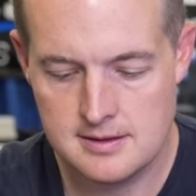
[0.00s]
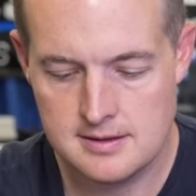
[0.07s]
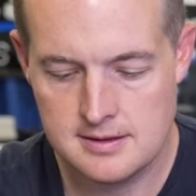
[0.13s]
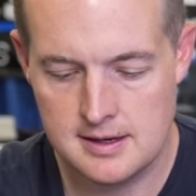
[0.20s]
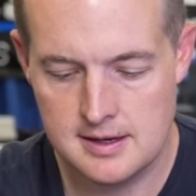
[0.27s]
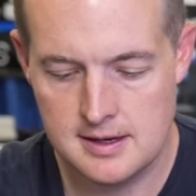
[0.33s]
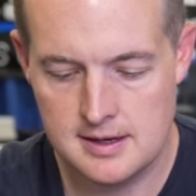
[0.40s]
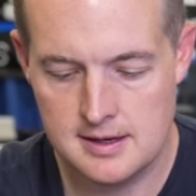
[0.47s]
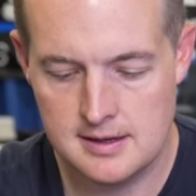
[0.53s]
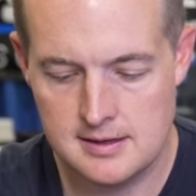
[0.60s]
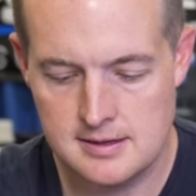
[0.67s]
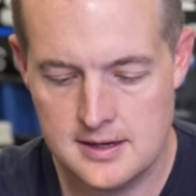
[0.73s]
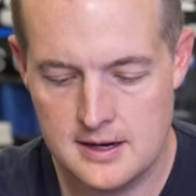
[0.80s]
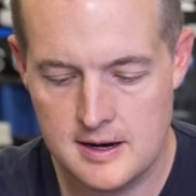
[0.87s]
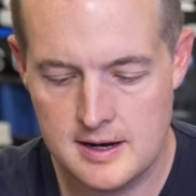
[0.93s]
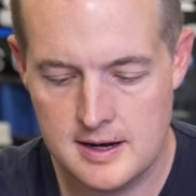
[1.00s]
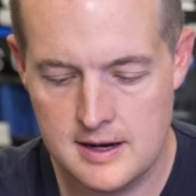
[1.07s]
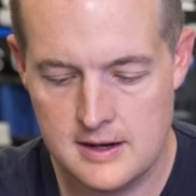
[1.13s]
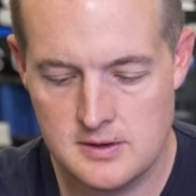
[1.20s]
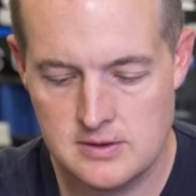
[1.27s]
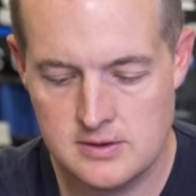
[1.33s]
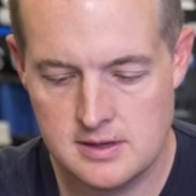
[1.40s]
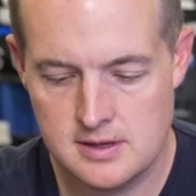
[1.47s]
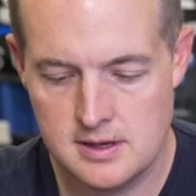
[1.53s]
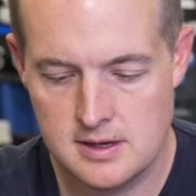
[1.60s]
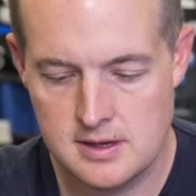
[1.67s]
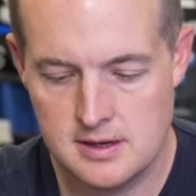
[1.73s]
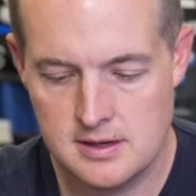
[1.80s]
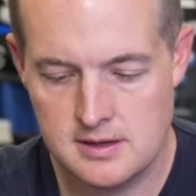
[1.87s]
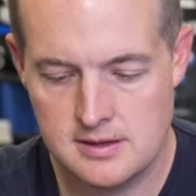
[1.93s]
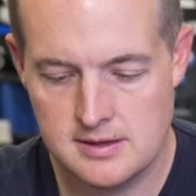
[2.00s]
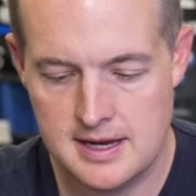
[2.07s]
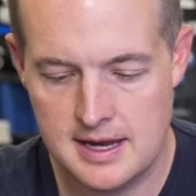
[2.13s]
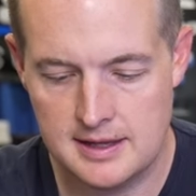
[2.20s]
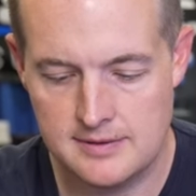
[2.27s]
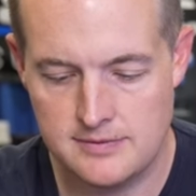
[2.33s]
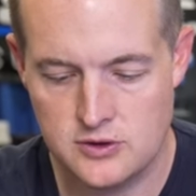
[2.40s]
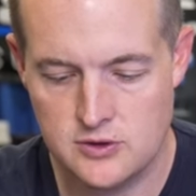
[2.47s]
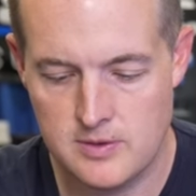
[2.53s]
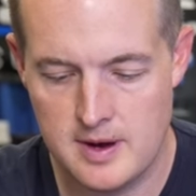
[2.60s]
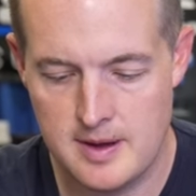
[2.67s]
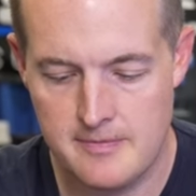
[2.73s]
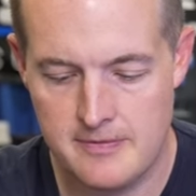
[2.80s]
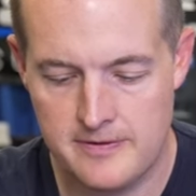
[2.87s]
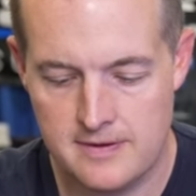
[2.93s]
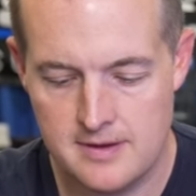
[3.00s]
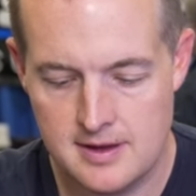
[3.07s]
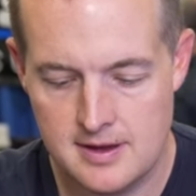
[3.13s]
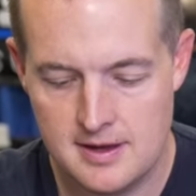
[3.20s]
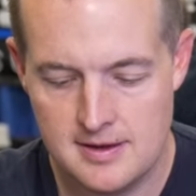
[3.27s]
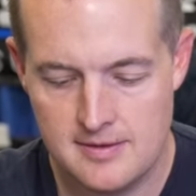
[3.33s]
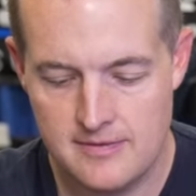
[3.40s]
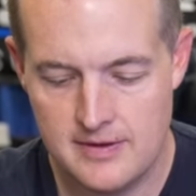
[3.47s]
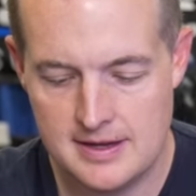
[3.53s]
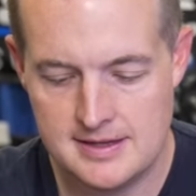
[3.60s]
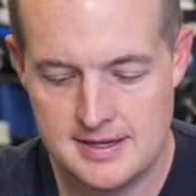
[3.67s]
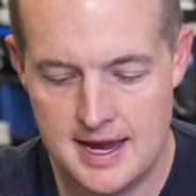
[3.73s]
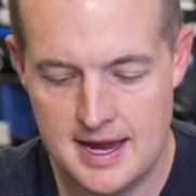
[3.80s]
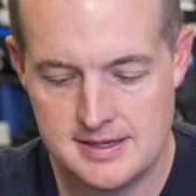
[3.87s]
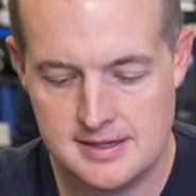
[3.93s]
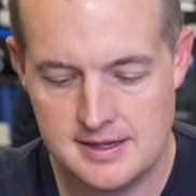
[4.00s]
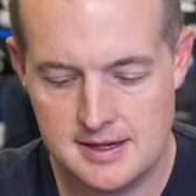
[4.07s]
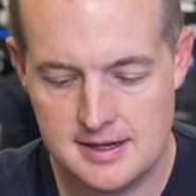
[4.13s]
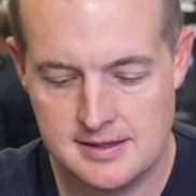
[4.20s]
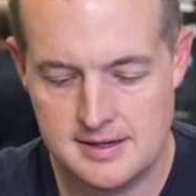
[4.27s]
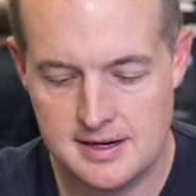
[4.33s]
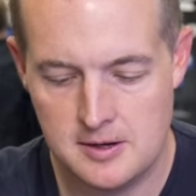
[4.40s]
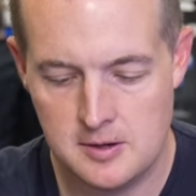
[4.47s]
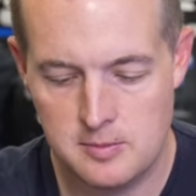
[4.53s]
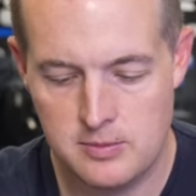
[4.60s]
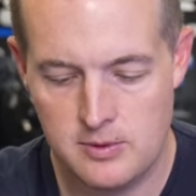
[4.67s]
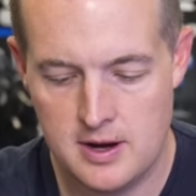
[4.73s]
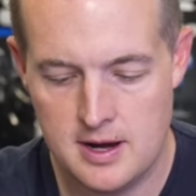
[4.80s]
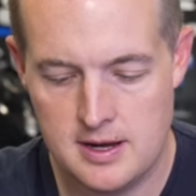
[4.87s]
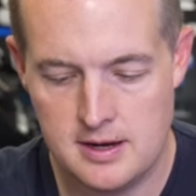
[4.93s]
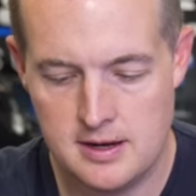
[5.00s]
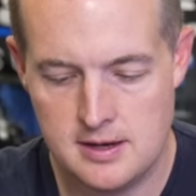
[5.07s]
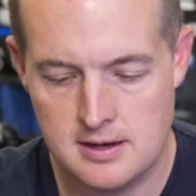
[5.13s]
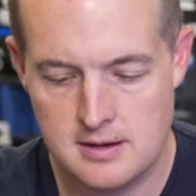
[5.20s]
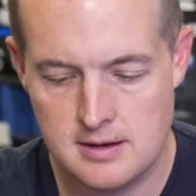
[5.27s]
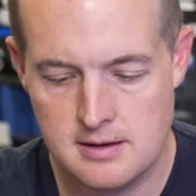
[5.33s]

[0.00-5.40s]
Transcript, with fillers: see, Derek Henderson, Detlef Schrempf, mm -hmm. fantastic, Terrell Brandon.